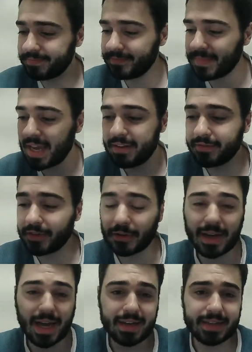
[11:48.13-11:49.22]
Hayden Fleury
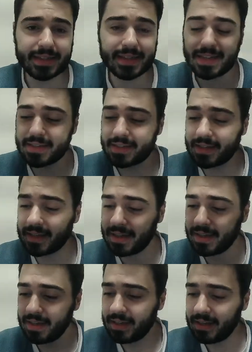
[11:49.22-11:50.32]
had an assist.
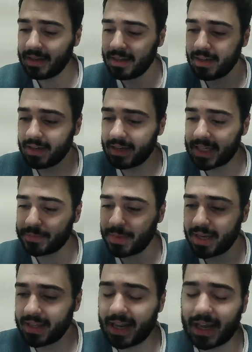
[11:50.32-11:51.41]
He's
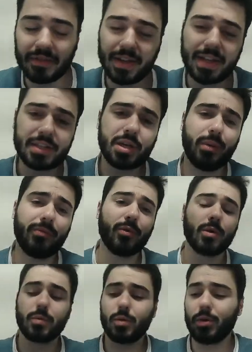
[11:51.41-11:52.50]
playing that elevated top 4
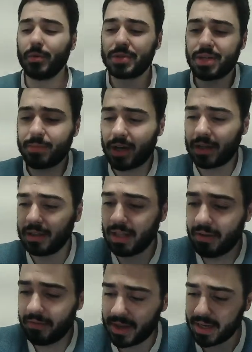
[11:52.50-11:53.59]
role, which I'm not
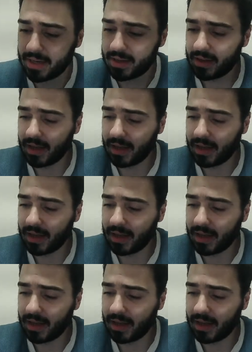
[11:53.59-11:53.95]
loving,